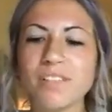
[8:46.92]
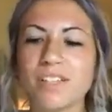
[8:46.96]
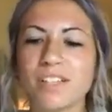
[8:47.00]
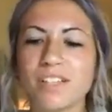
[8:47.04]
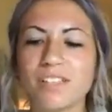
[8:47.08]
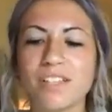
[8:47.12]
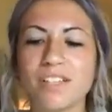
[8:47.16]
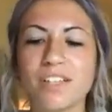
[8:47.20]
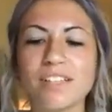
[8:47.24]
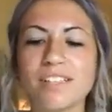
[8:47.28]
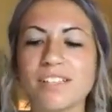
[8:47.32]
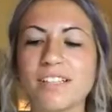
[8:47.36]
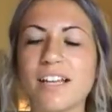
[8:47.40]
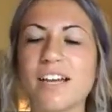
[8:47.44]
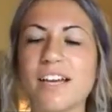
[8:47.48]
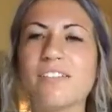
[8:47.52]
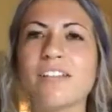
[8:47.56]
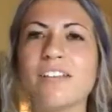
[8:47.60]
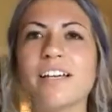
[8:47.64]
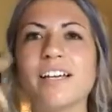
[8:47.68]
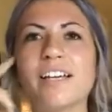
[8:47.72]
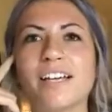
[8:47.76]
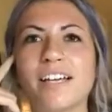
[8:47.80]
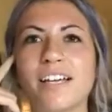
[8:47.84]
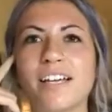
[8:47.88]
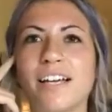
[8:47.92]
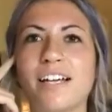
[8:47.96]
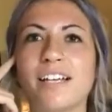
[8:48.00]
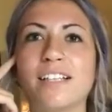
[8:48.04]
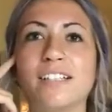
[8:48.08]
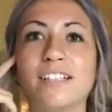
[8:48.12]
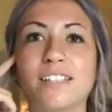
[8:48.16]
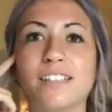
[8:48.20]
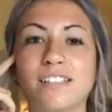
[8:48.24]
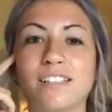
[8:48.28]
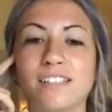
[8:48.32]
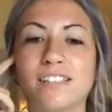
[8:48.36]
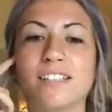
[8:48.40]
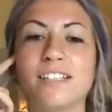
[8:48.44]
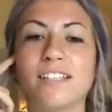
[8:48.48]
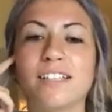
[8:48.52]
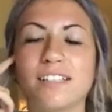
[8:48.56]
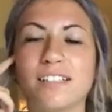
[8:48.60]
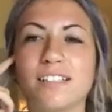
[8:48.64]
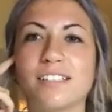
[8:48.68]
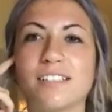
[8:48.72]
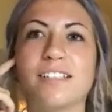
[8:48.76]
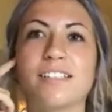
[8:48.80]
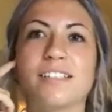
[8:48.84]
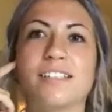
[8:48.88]
So that's definitely it, is
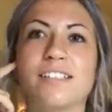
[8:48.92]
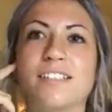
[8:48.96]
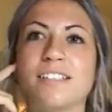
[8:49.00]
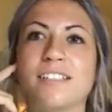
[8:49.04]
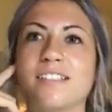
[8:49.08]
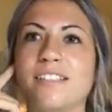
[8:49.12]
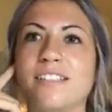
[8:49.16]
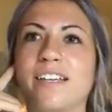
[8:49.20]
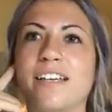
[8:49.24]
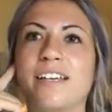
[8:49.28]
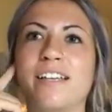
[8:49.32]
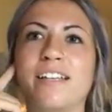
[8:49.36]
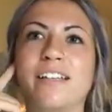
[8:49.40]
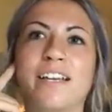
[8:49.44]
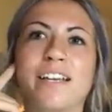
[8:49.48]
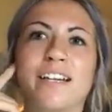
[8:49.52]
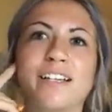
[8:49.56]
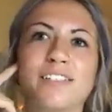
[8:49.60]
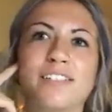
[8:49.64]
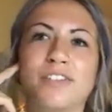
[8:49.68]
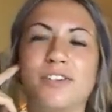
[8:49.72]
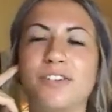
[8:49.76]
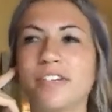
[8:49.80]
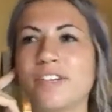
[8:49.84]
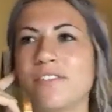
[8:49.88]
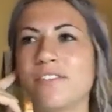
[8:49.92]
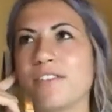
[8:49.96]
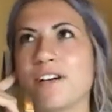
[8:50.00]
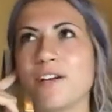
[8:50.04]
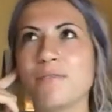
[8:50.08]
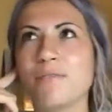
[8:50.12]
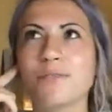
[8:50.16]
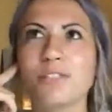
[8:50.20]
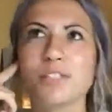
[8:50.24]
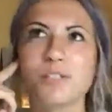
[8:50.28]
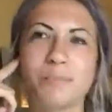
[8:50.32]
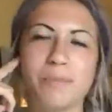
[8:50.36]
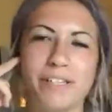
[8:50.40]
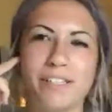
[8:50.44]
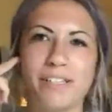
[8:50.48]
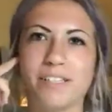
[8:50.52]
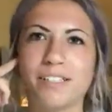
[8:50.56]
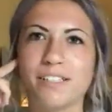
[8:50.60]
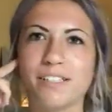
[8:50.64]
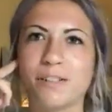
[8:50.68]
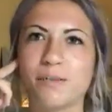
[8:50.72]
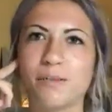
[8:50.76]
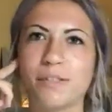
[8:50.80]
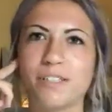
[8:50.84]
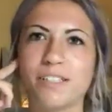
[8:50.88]
consistency. Like, don't give up just because
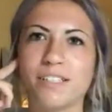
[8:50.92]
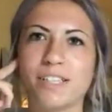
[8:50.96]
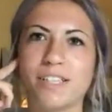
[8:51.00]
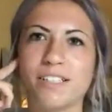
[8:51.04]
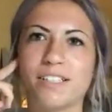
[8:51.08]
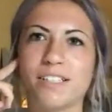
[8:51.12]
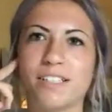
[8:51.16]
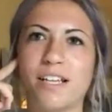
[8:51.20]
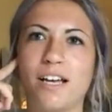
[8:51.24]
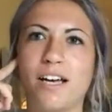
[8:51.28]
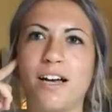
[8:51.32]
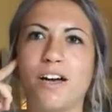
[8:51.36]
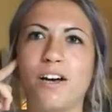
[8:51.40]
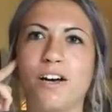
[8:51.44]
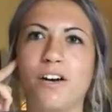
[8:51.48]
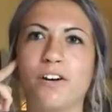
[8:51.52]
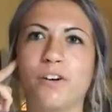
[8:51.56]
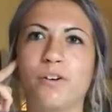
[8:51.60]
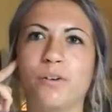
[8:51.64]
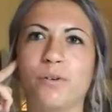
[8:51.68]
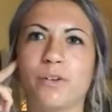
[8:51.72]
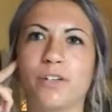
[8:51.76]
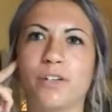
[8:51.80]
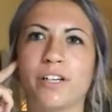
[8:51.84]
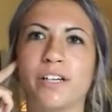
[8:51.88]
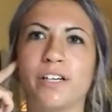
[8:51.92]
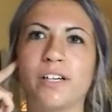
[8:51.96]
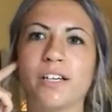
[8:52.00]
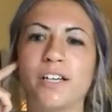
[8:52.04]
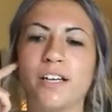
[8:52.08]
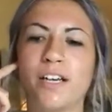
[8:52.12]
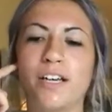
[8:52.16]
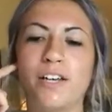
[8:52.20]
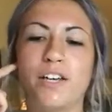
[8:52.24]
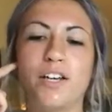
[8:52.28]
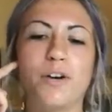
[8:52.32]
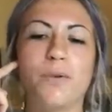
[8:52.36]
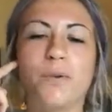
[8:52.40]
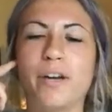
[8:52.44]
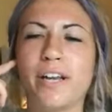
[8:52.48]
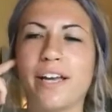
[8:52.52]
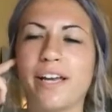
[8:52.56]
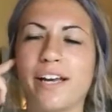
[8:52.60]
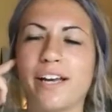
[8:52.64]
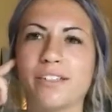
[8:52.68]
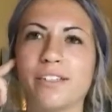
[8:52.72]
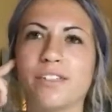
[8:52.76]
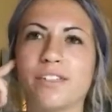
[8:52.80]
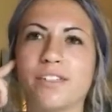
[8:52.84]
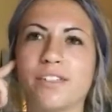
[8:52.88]
someone says no, or no one
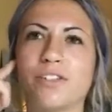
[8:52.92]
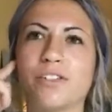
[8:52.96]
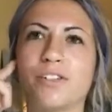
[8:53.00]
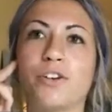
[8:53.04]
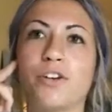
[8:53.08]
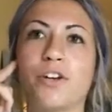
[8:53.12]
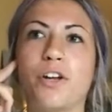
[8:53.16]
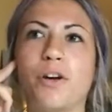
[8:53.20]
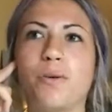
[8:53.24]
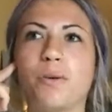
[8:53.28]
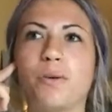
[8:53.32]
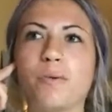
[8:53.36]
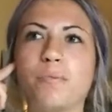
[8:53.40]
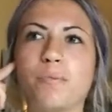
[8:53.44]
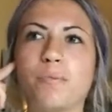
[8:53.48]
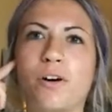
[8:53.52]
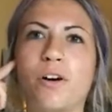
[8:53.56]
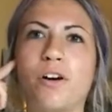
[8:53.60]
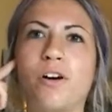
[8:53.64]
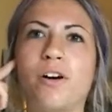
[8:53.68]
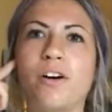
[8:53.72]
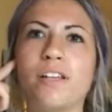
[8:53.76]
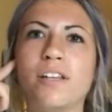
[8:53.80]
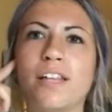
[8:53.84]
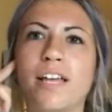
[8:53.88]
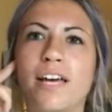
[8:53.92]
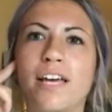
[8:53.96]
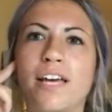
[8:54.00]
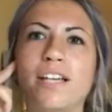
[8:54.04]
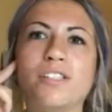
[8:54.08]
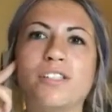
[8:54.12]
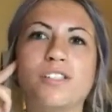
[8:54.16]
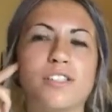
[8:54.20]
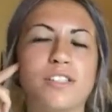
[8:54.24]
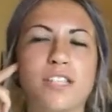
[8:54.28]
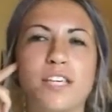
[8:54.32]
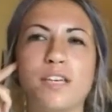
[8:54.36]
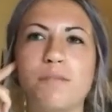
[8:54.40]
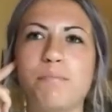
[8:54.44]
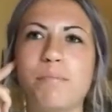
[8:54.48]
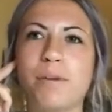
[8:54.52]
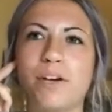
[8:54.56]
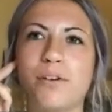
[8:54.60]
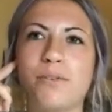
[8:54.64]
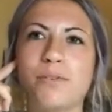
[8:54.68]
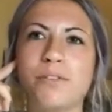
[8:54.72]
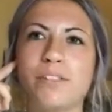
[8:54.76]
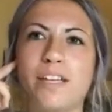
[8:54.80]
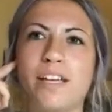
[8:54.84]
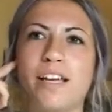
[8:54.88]
answered, or no one bought. Like, just keep
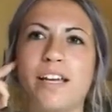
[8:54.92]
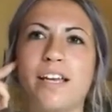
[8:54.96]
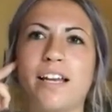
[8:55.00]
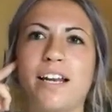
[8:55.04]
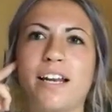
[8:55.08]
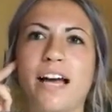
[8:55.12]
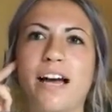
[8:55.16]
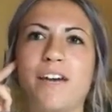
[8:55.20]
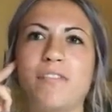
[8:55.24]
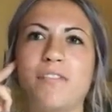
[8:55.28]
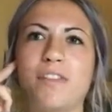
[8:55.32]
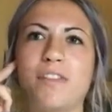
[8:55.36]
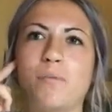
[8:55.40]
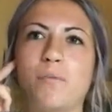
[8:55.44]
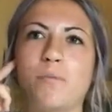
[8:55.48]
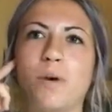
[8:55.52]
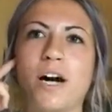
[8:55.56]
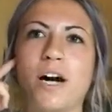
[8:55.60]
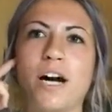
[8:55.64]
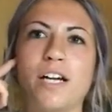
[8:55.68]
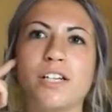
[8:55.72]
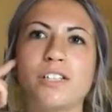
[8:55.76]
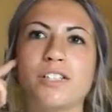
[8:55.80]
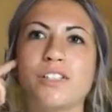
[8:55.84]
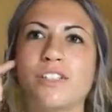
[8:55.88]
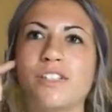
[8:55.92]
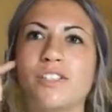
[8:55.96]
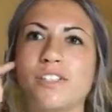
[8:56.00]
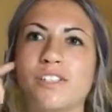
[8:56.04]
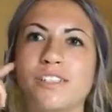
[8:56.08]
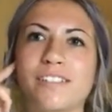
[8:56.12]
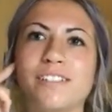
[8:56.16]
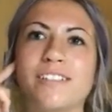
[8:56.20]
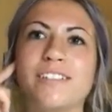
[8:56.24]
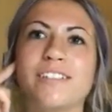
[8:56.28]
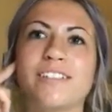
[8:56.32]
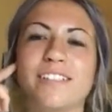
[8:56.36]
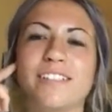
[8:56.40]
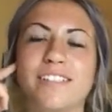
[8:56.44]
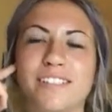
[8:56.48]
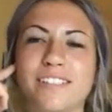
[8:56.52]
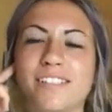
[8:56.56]
posting and having them watch. It's